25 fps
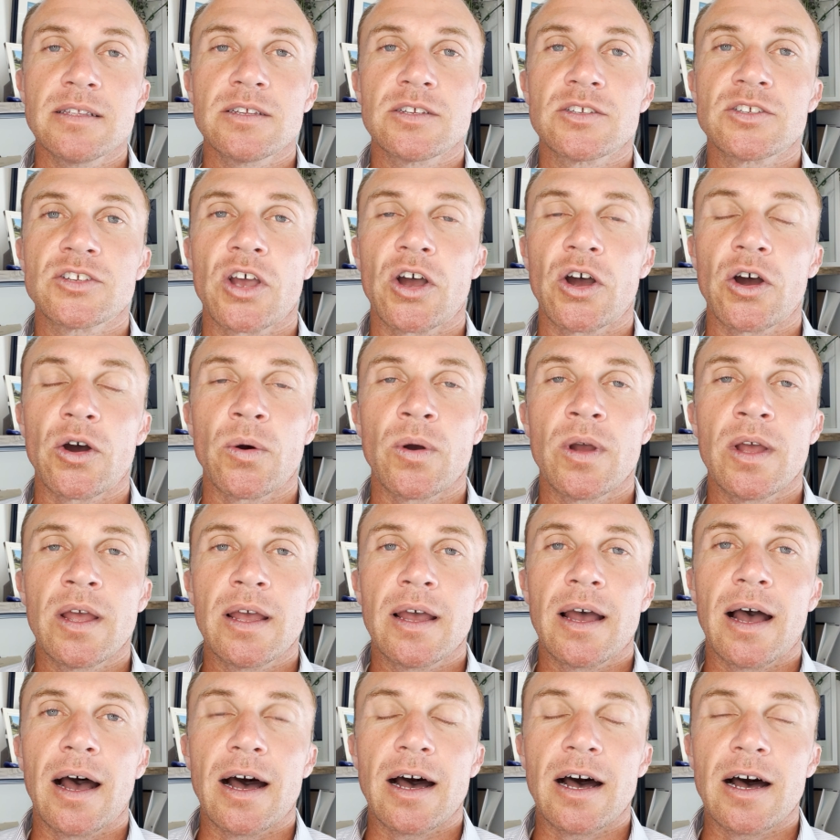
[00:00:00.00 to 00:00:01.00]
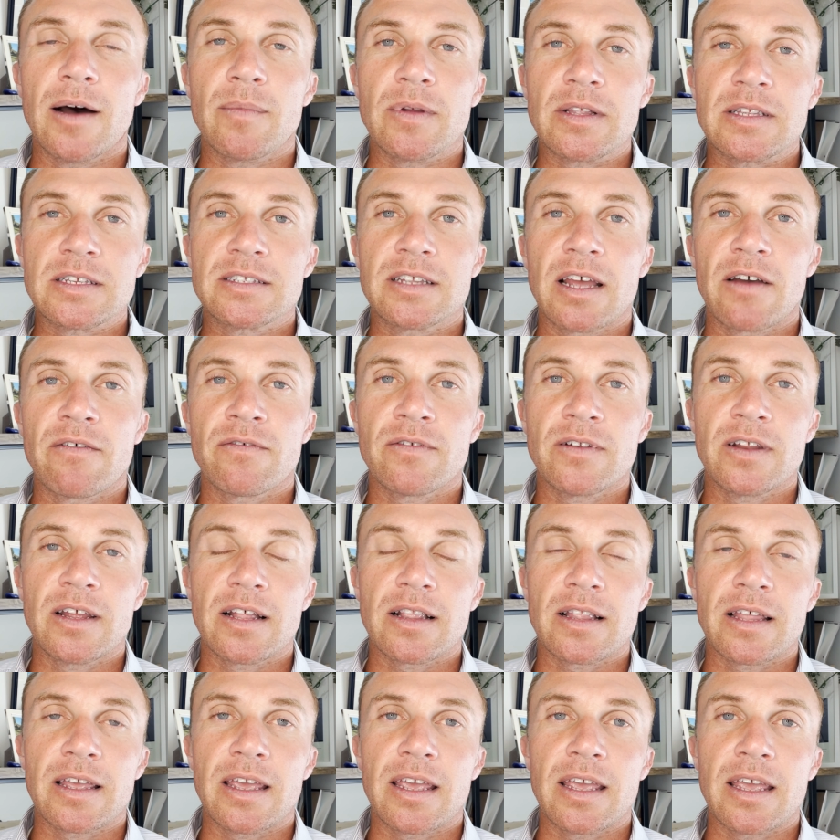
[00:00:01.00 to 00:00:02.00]
So it's
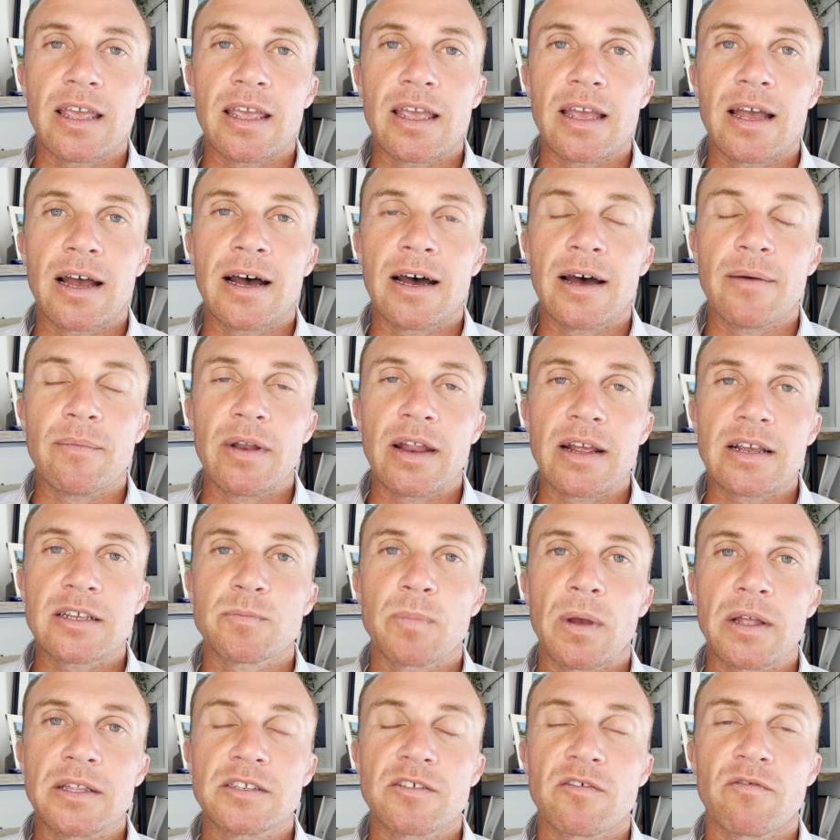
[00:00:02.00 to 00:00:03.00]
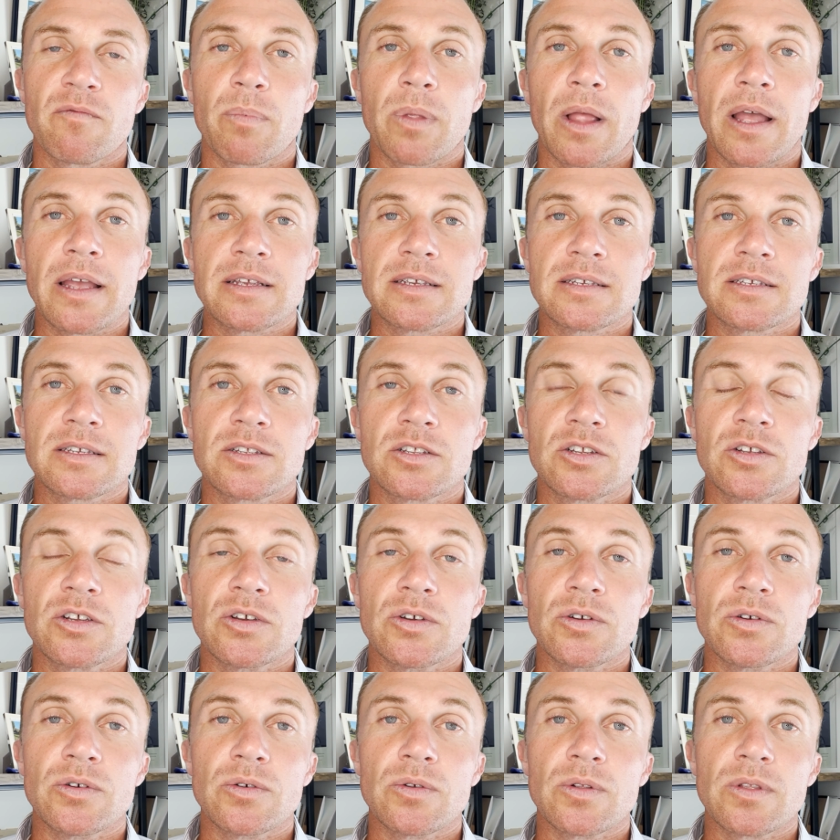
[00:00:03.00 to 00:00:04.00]
definitely an expensive place
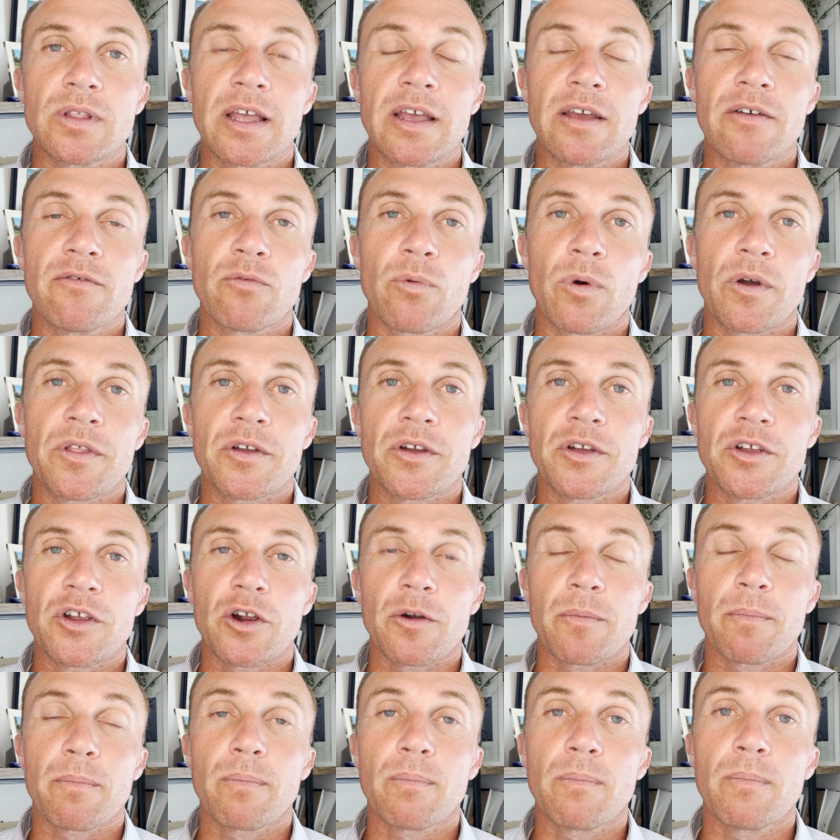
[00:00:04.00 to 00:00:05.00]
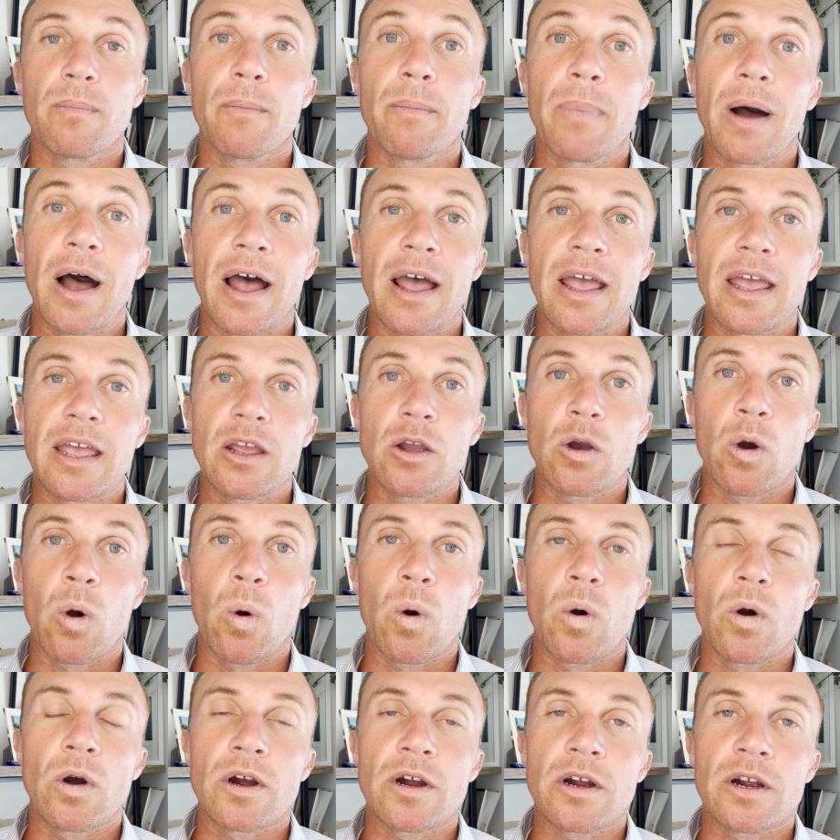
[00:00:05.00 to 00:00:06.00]
to live, whether you're buying
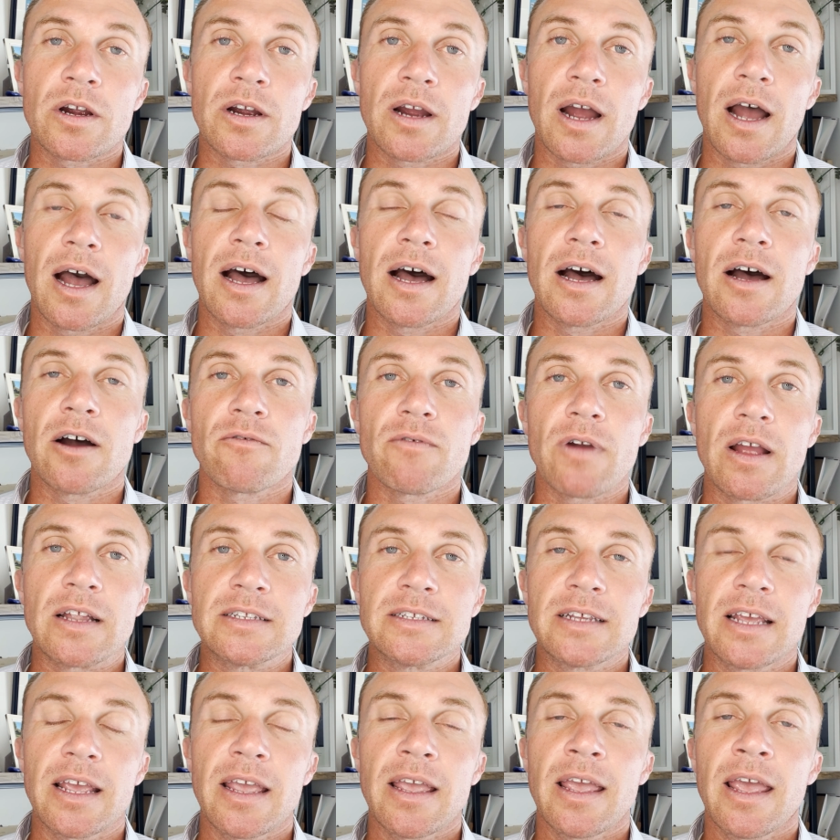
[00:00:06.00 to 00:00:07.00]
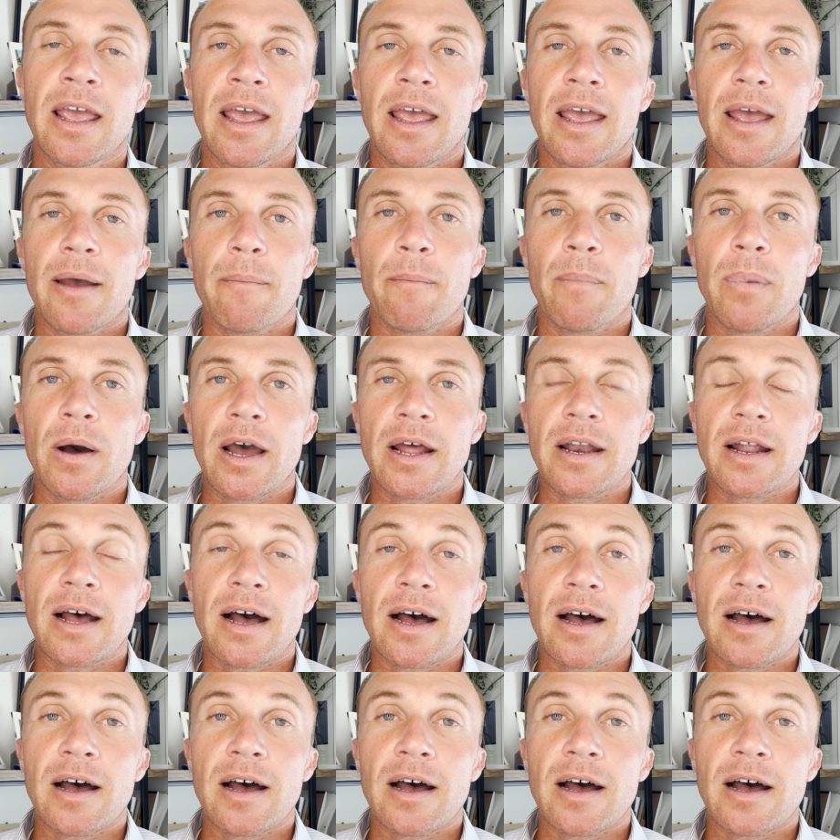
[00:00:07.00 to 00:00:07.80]
or renting, but